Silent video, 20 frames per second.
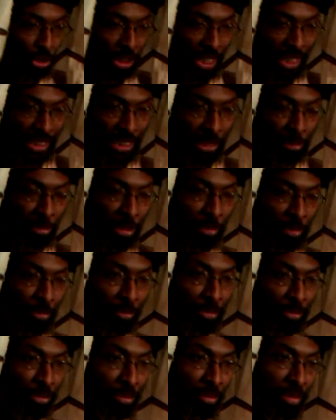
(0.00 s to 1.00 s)
Testament,
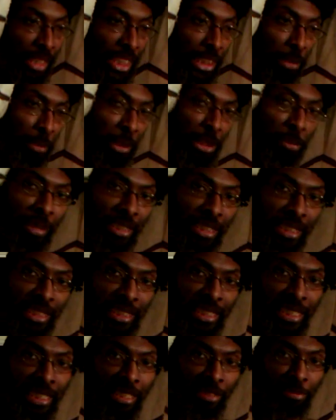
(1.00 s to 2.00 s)
it speaks about the
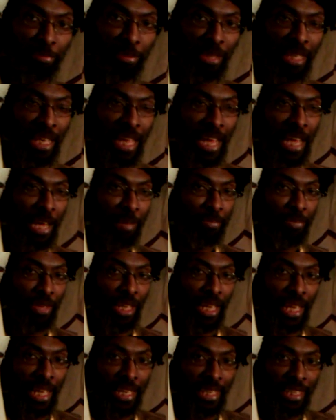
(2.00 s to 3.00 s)
sin of Balaam,
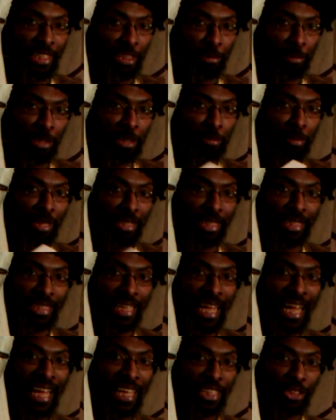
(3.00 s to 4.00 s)
and then it speaks about the
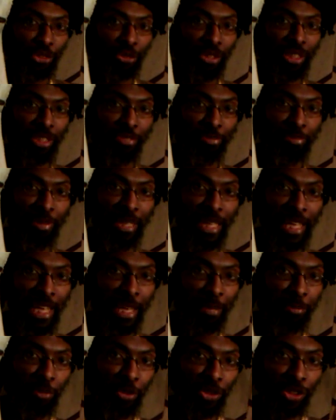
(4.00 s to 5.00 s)
doctrine of
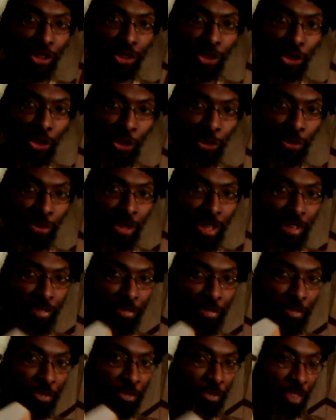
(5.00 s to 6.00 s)
Balaam, which are two
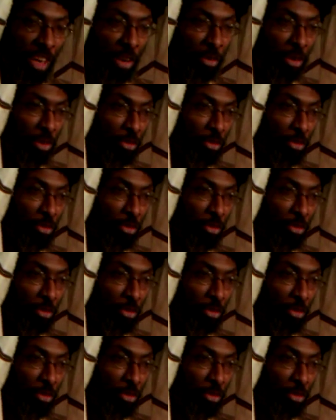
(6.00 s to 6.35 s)
very